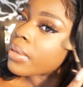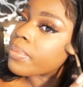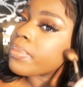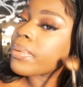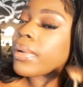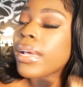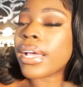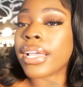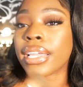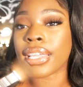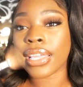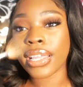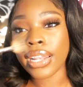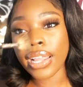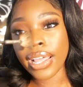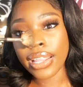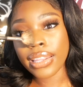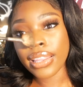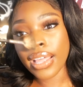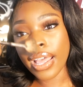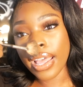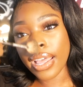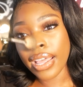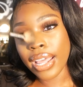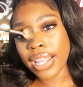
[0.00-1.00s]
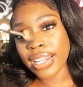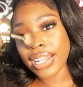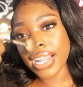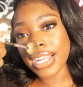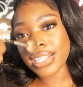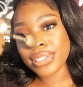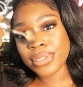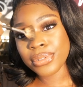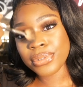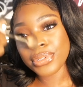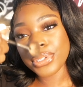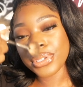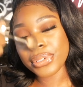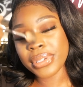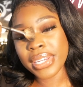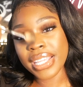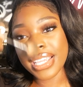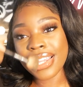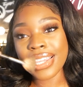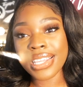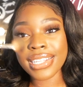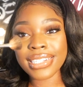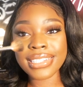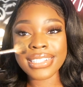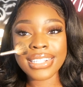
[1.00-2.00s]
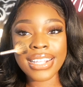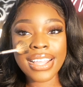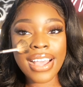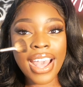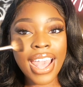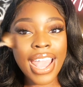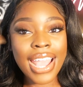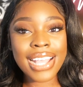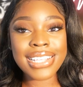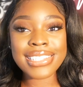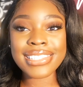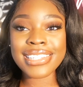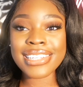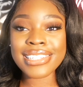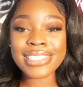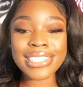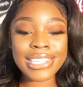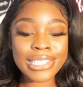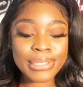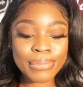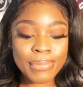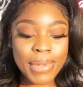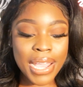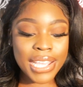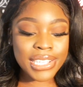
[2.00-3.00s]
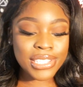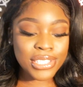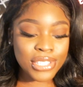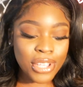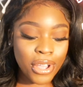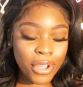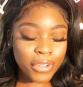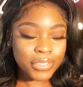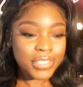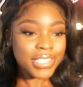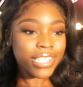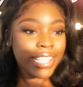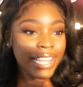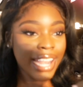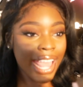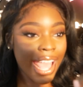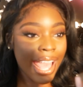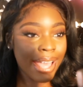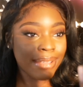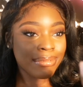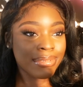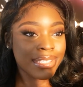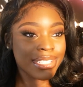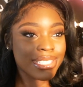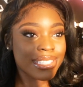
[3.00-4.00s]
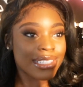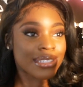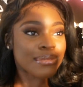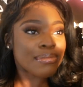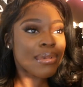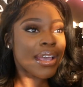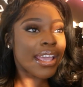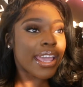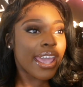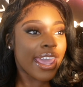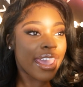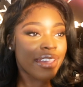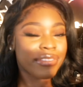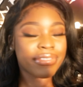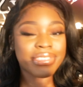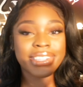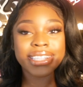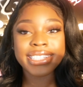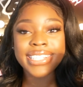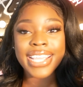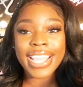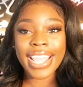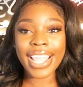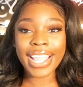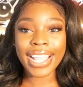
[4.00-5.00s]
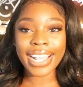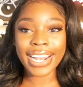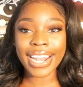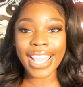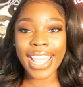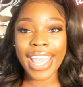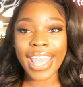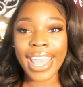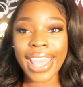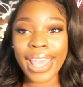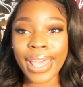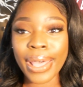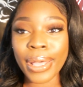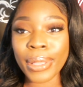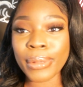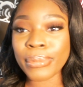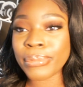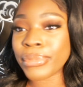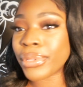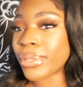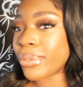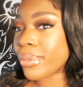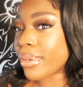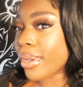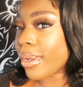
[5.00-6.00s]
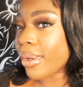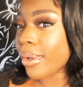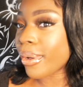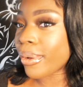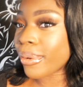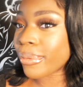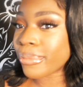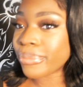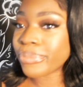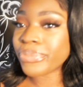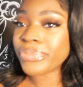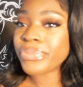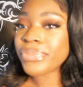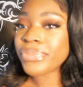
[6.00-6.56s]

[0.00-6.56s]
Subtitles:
applying it like that, and that's all you need, guys. This is my soft glam. This is my everyday glam, you know.